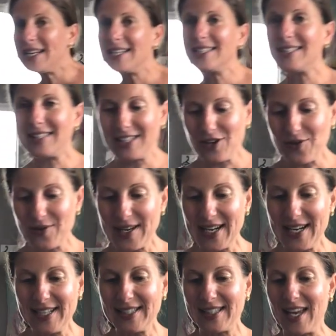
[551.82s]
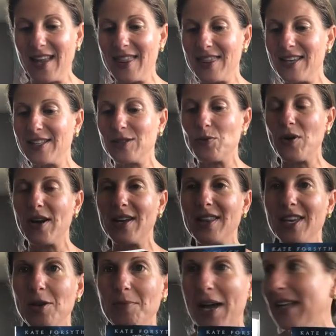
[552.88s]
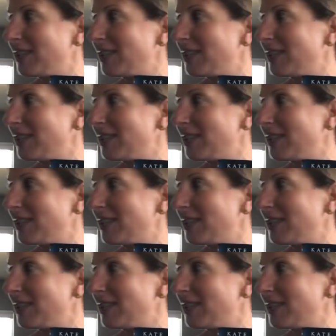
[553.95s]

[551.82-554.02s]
many series. This one,